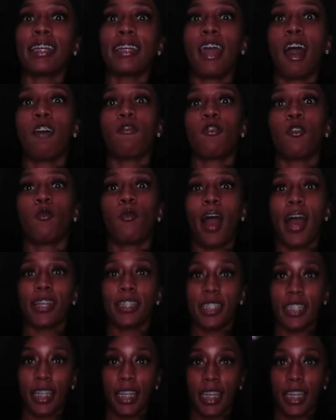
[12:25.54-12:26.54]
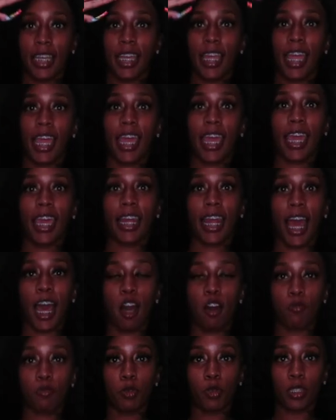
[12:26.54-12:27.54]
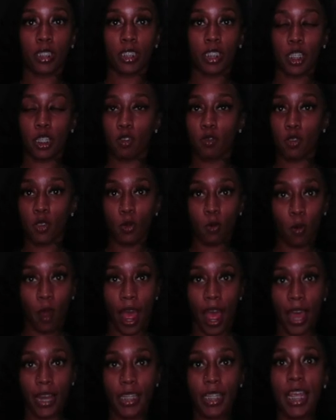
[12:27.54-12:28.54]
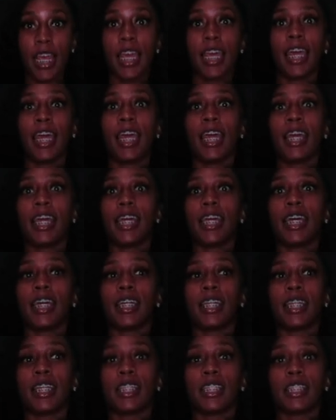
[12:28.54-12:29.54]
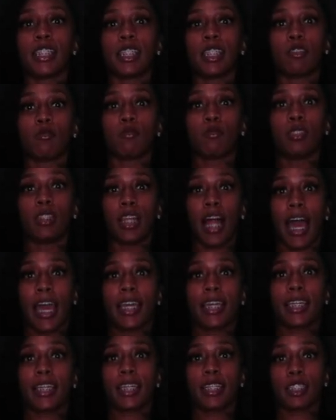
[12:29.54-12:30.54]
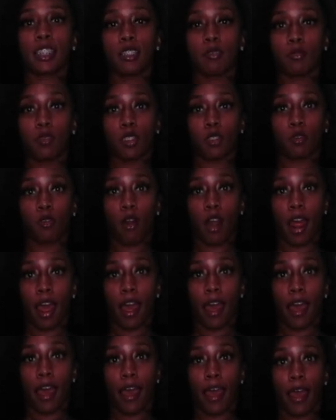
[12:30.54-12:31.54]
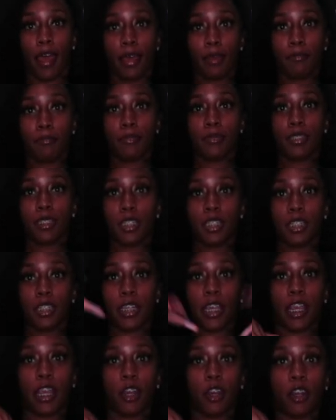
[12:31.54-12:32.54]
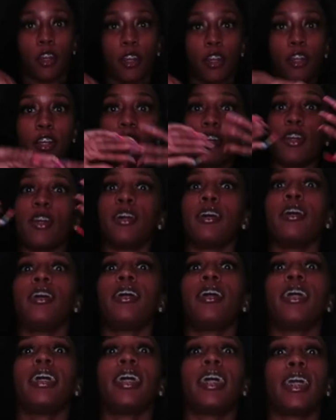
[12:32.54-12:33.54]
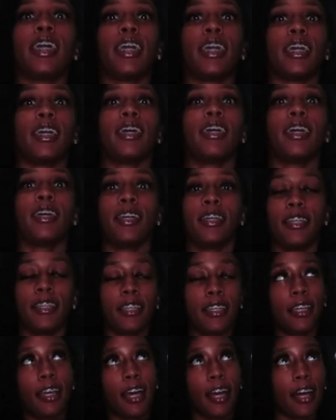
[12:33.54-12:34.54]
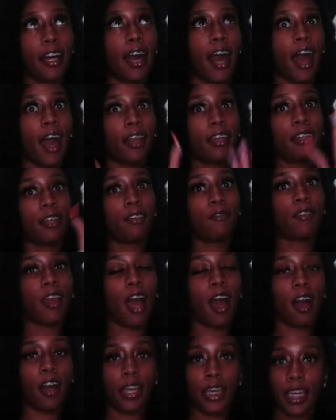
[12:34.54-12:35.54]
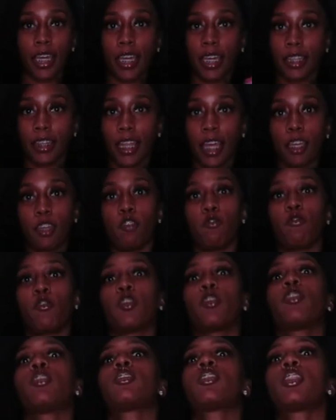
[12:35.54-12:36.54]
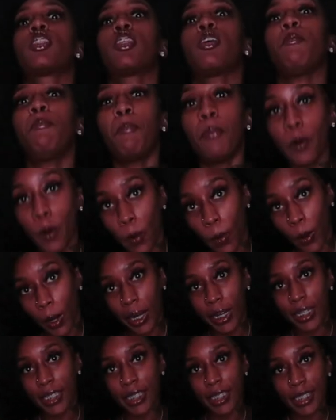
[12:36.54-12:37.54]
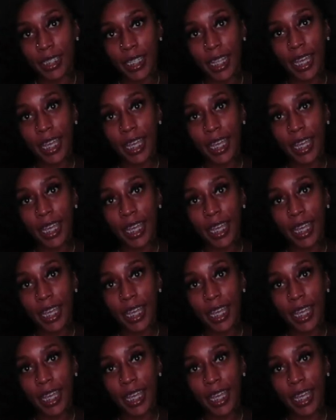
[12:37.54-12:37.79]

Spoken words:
thank y'all for watching, and I hope you continue to watch. Just like and subscribe, share, and yeah, I love y'all and thank you for the support.